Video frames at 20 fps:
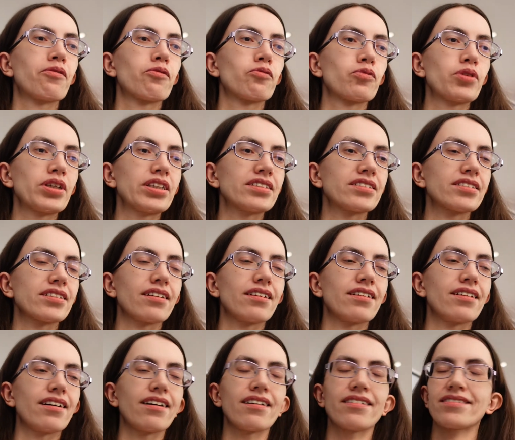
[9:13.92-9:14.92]
which
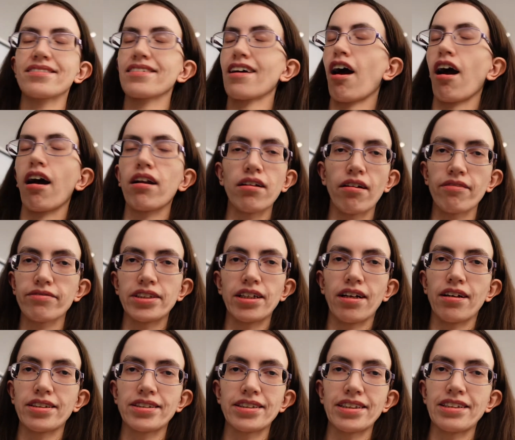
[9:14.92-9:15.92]
I love the
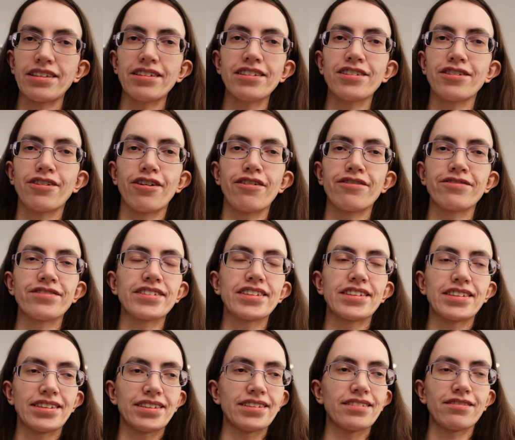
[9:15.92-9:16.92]
idea of,
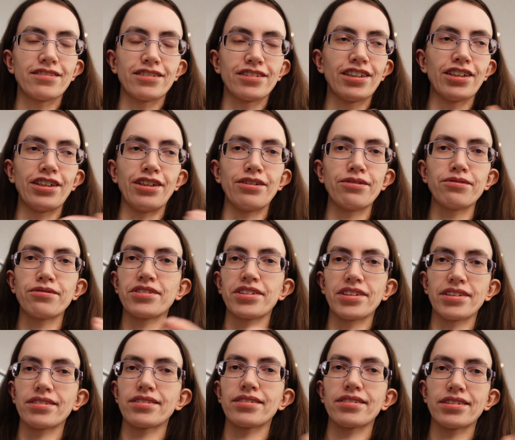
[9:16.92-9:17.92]
you know,
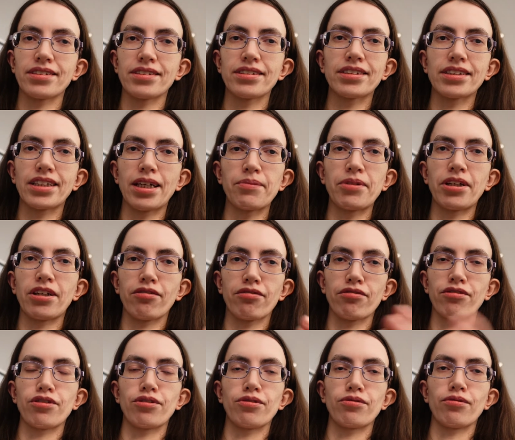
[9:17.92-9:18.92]
just skimming
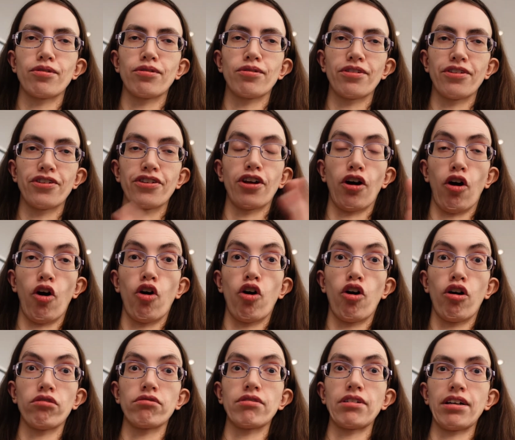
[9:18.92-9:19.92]
through the
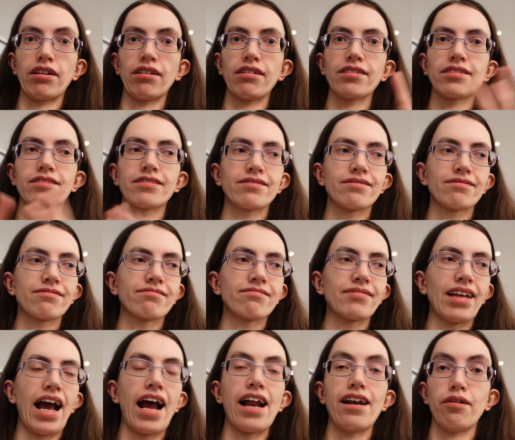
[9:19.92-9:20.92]
horror
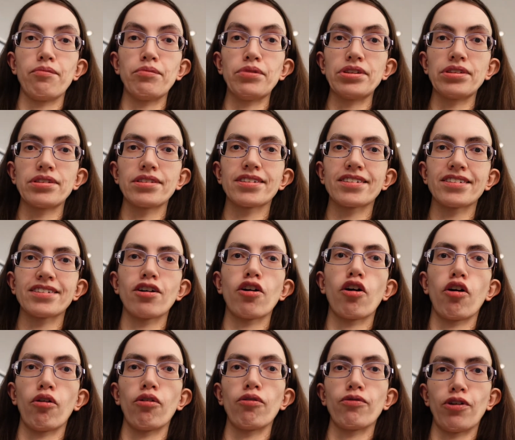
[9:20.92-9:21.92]
elements
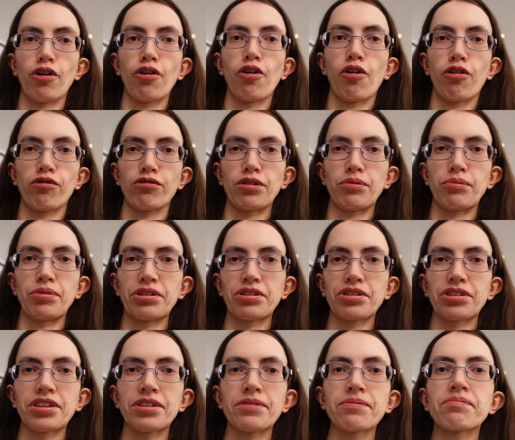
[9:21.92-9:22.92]
of a horror
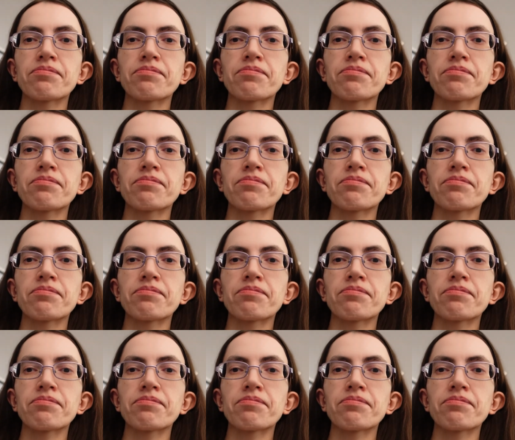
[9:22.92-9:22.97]
book.